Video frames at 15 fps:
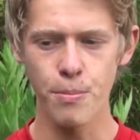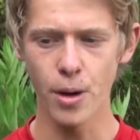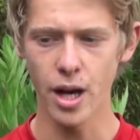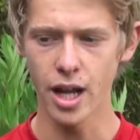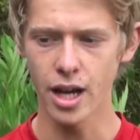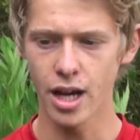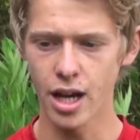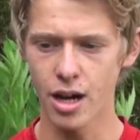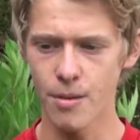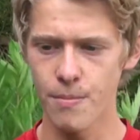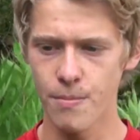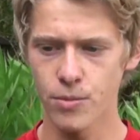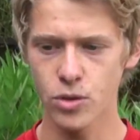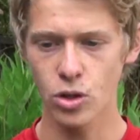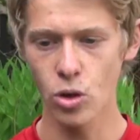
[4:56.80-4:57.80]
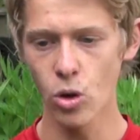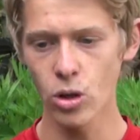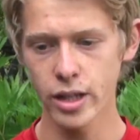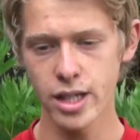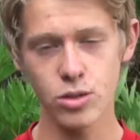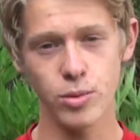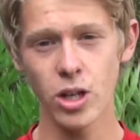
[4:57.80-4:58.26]
But the
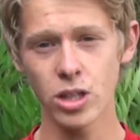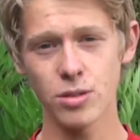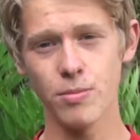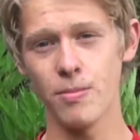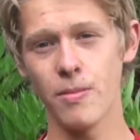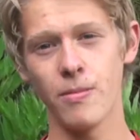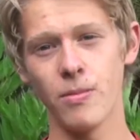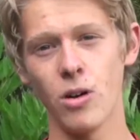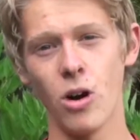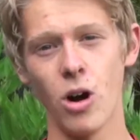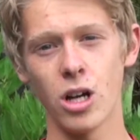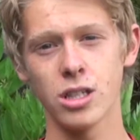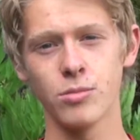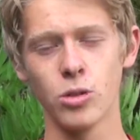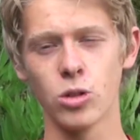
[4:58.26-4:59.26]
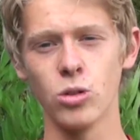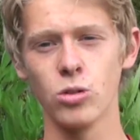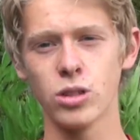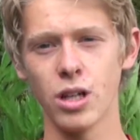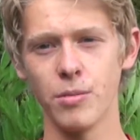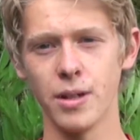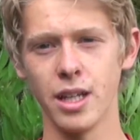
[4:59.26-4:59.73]
goal is, we got some awesome
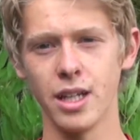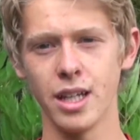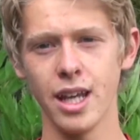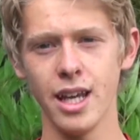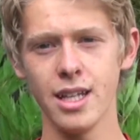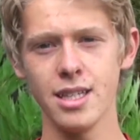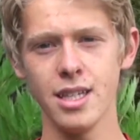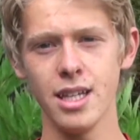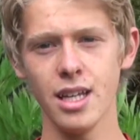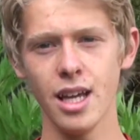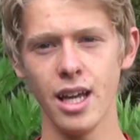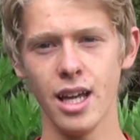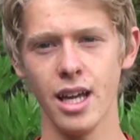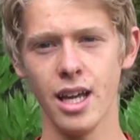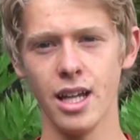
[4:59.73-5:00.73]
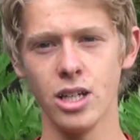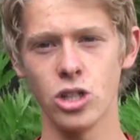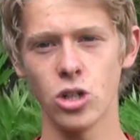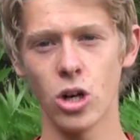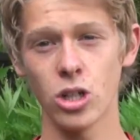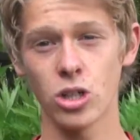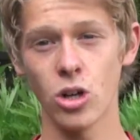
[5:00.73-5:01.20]
recruits coming in. Casey and
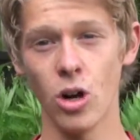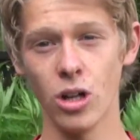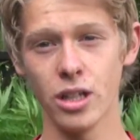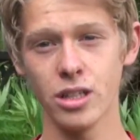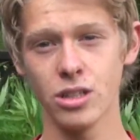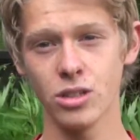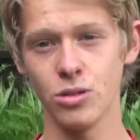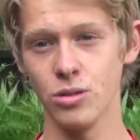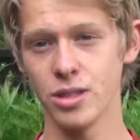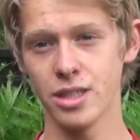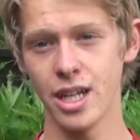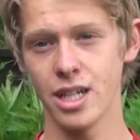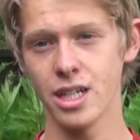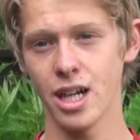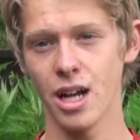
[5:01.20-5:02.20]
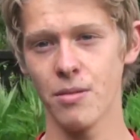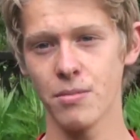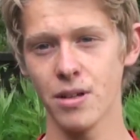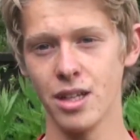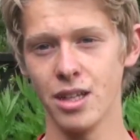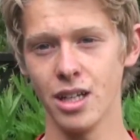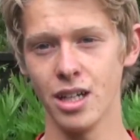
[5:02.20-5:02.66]
Josh Collins, who was state champ
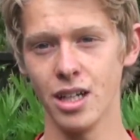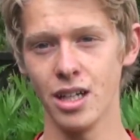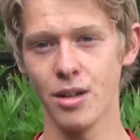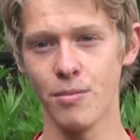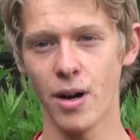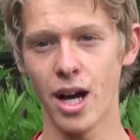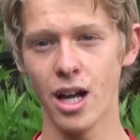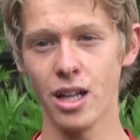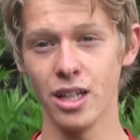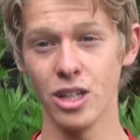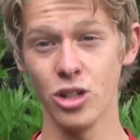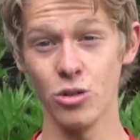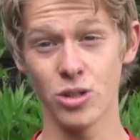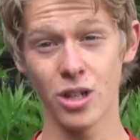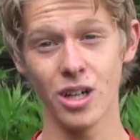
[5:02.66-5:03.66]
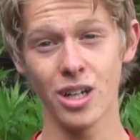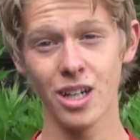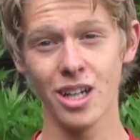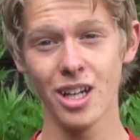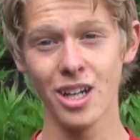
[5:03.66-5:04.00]
in the mile in Utah,